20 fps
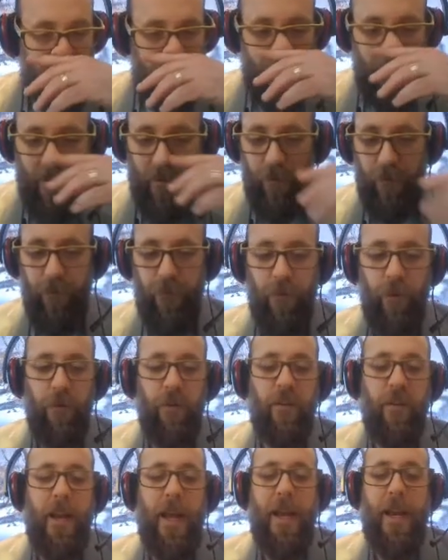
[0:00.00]
The
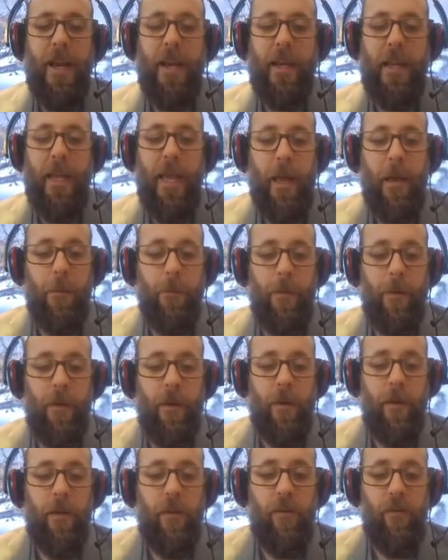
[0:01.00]
first night in camp,
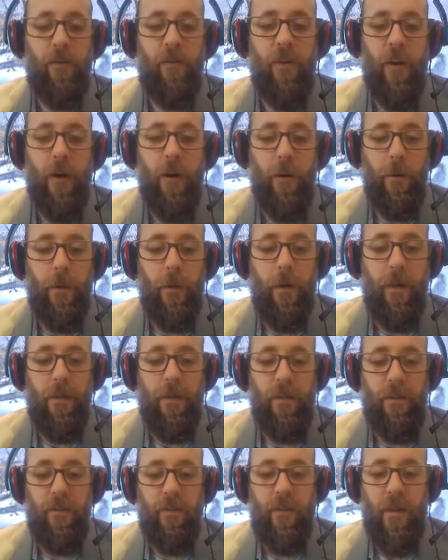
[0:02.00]
Joe,
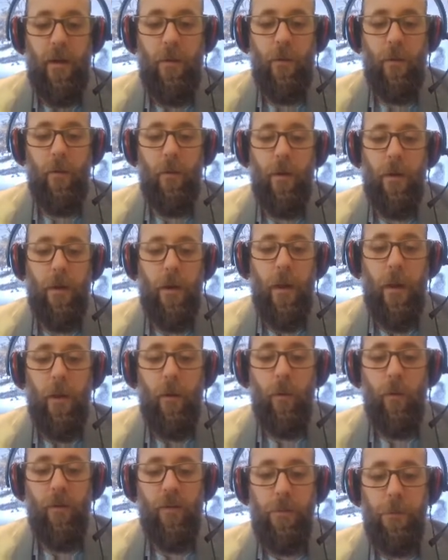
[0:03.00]
the sour one,
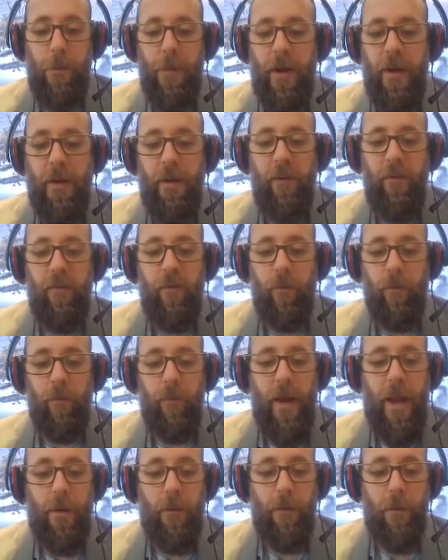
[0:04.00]
was punished
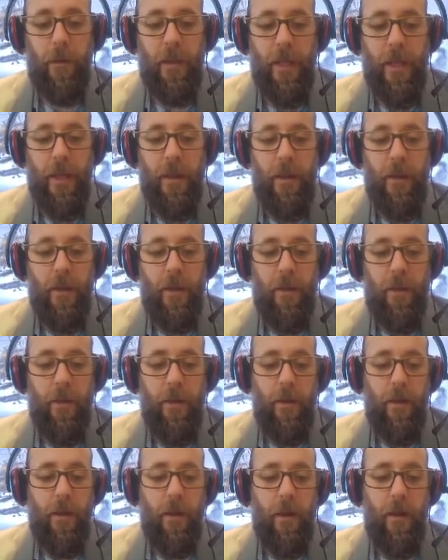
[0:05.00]
roundly
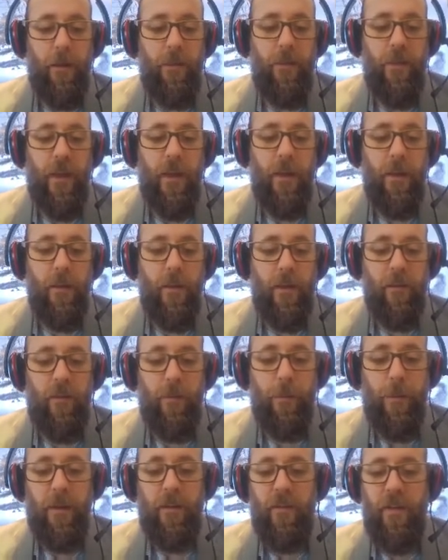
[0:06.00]
a thing that
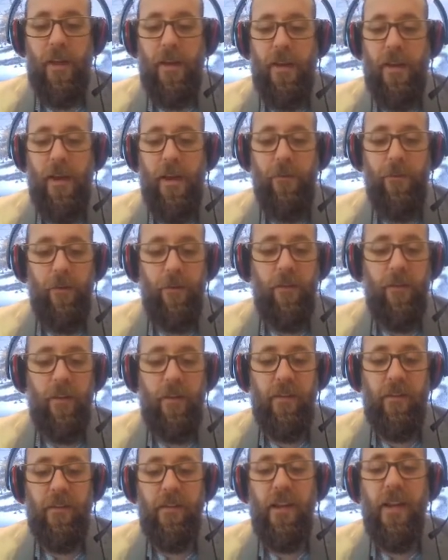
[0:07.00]
Spitz had never
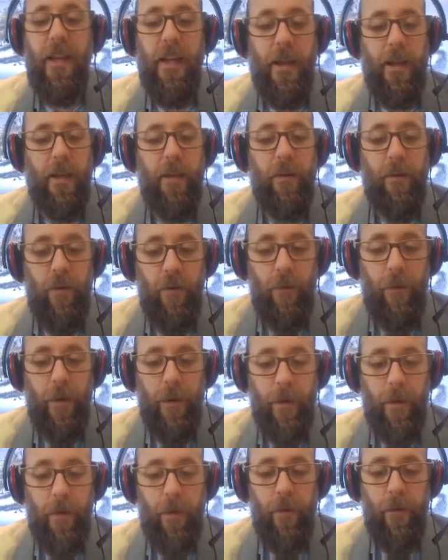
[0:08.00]
succeeded in
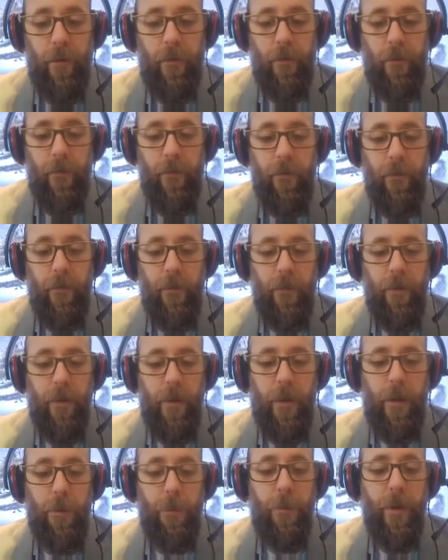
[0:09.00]
doing.
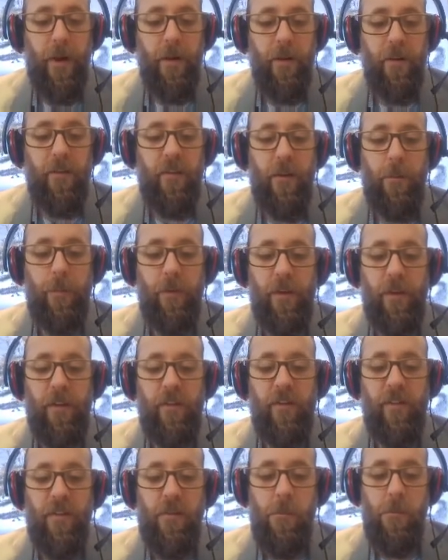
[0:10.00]
Buck simply
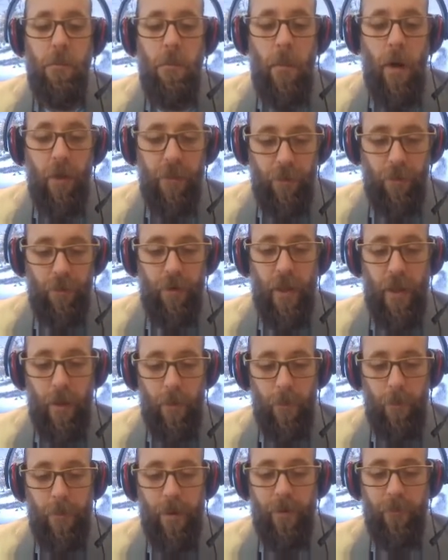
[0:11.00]
smothered
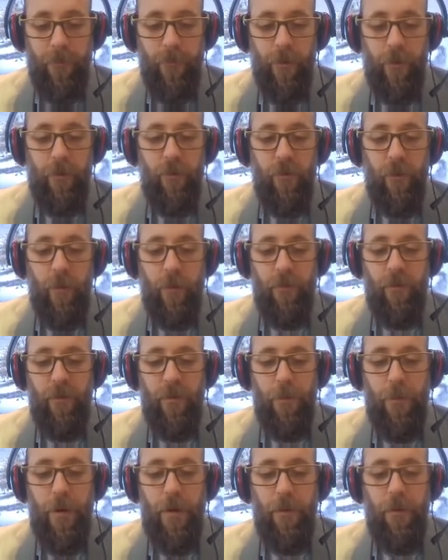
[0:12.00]
him by virtue of
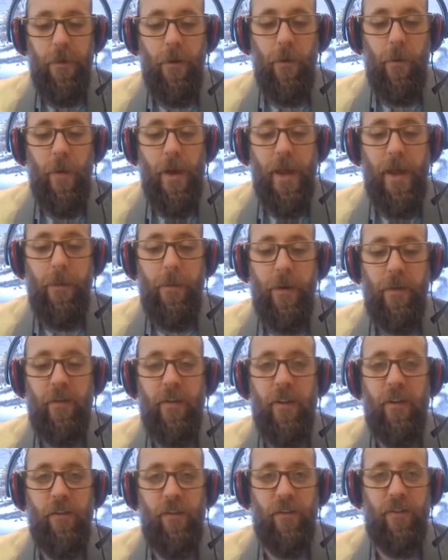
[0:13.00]
superior weight,
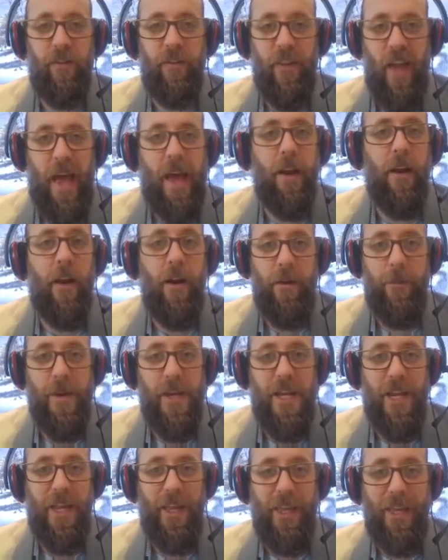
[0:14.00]
basically just sat on him
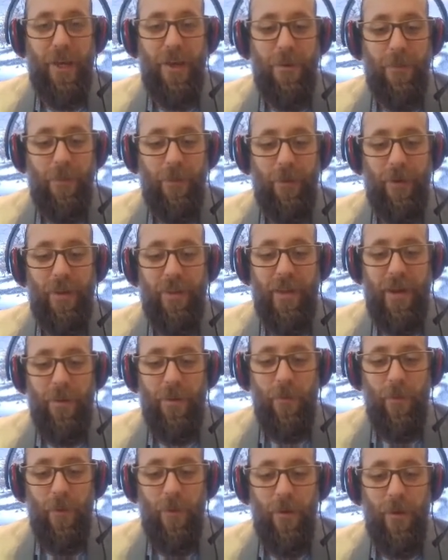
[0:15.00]
until he couldn't breathe
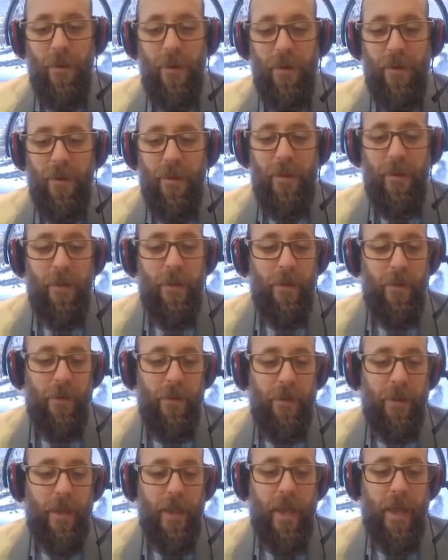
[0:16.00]
anymore,
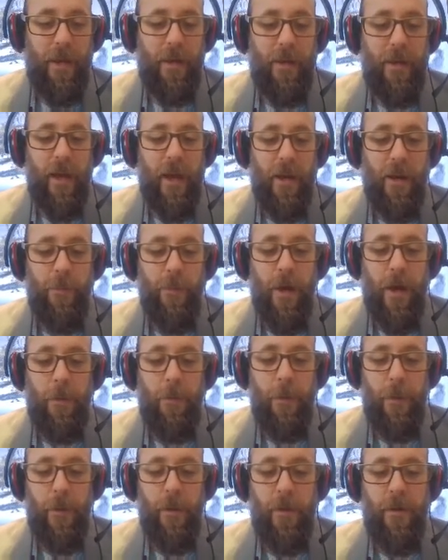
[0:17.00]
and cut him
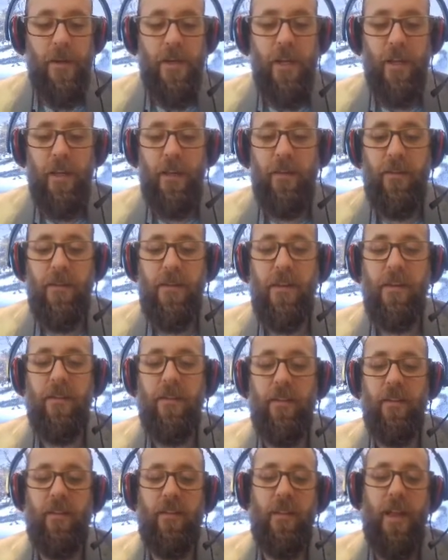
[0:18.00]
up till he
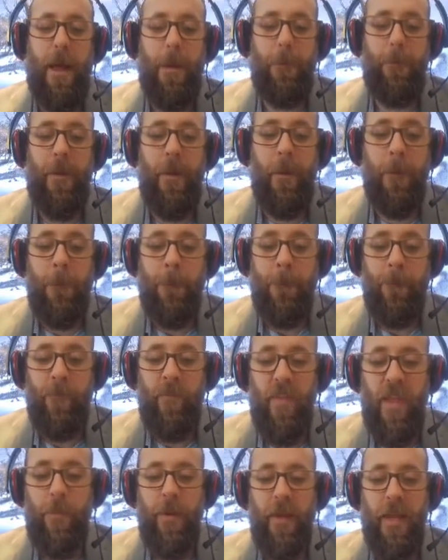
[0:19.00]
ceased snapping
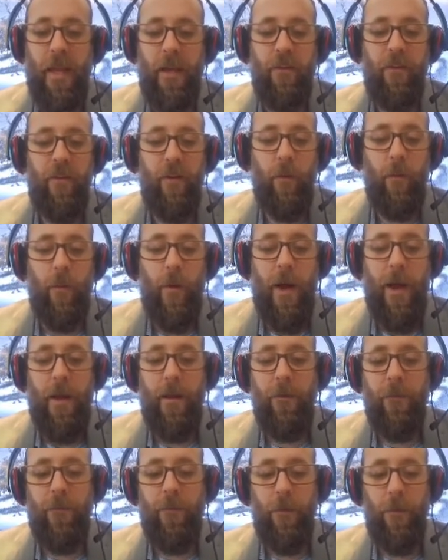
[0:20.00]
and began to
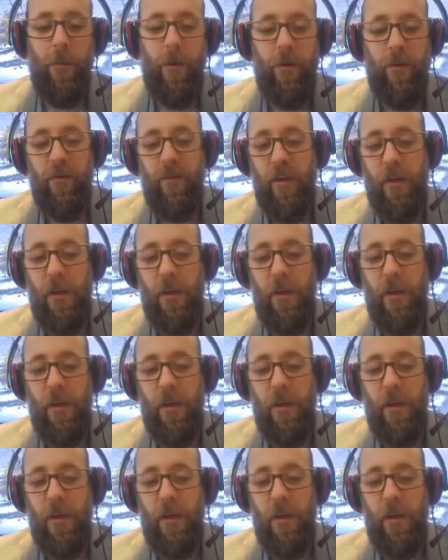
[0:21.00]
whine for mercy.